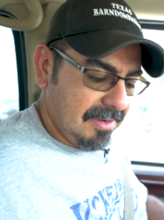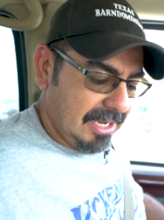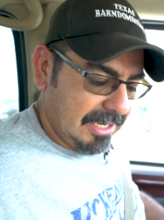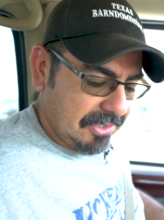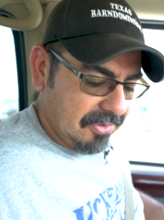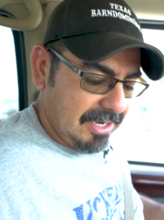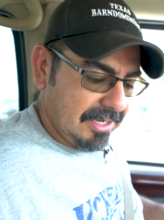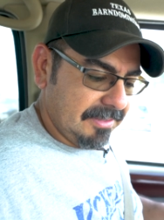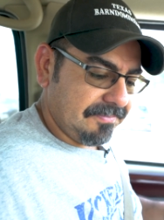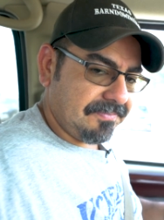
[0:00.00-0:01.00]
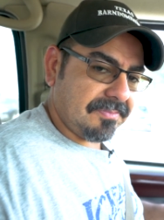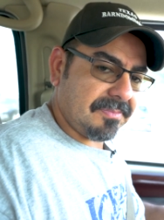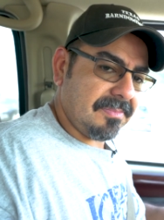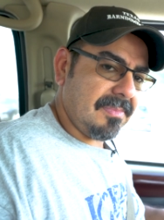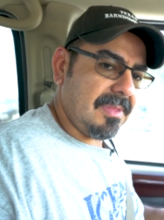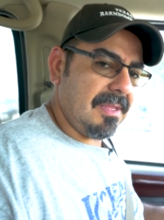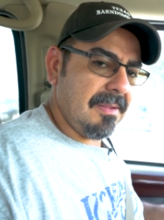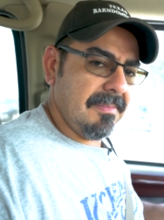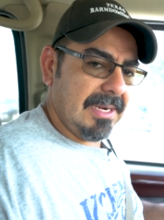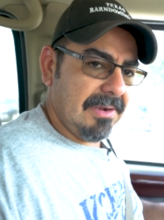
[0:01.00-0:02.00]
plain and dry,
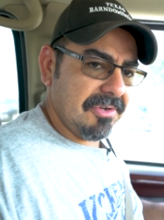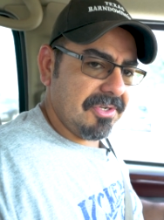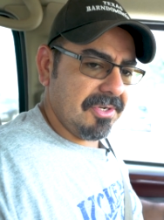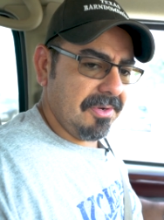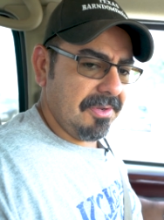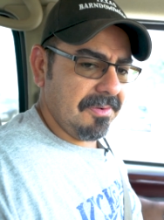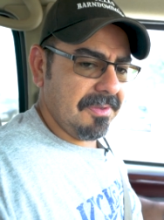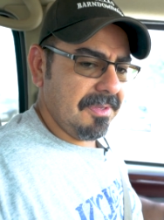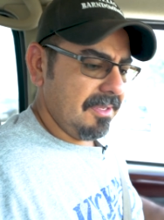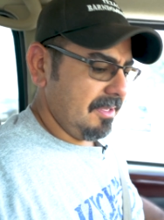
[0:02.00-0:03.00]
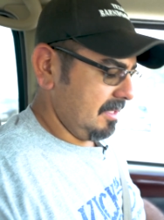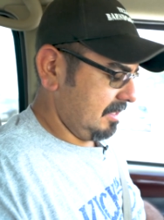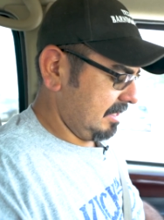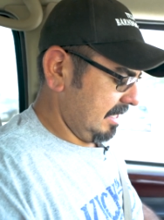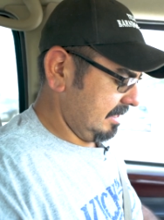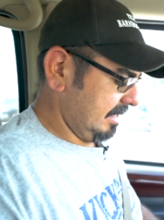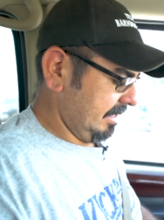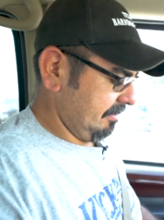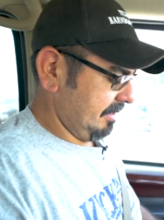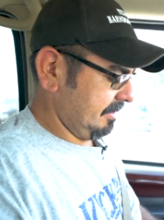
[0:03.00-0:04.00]
but I will show you the size
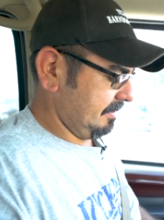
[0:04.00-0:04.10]
anyway.